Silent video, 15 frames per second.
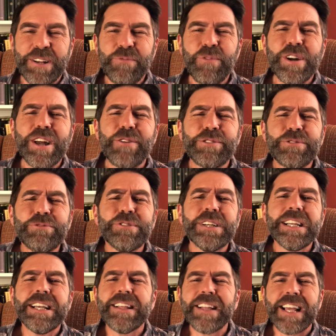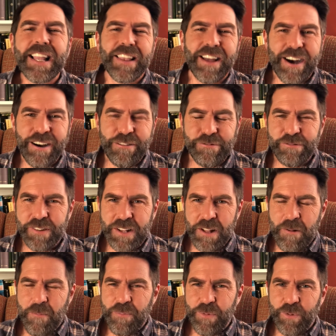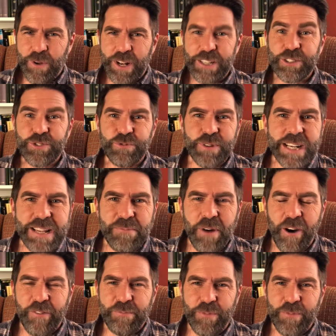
And what I would really love, what I dream of